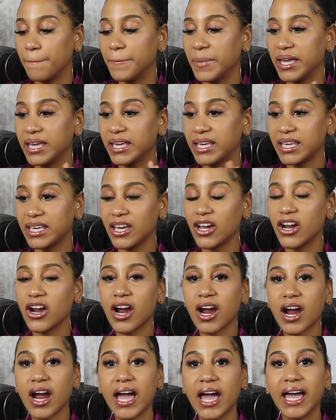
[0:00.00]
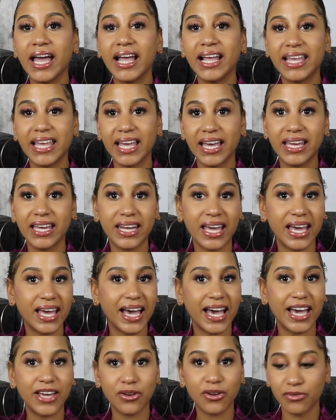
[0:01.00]
Here, again,
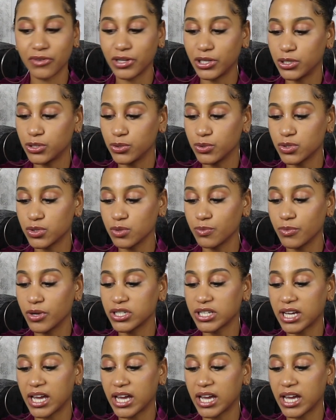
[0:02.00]
I don't really do too much.